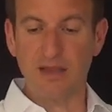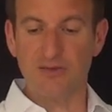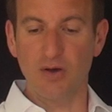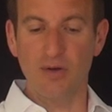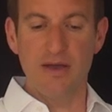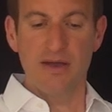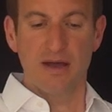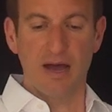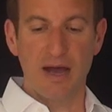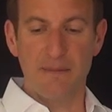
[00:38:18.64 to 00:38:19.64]
So,
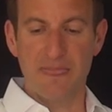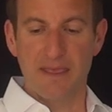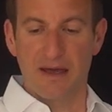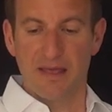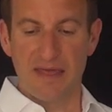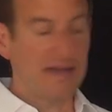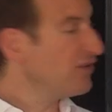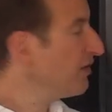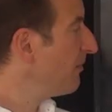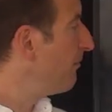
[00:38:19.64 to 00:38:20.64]
that's
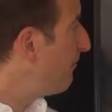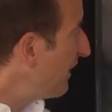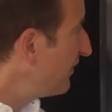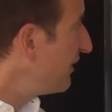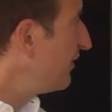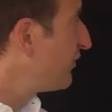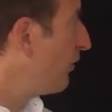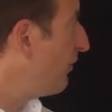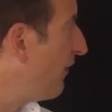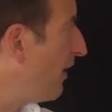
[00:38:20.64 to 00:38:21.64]
it basically
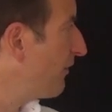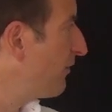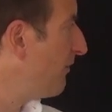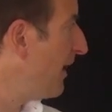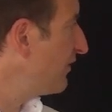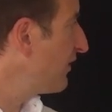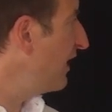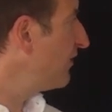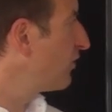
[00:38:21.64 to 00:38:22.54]
so far from my side.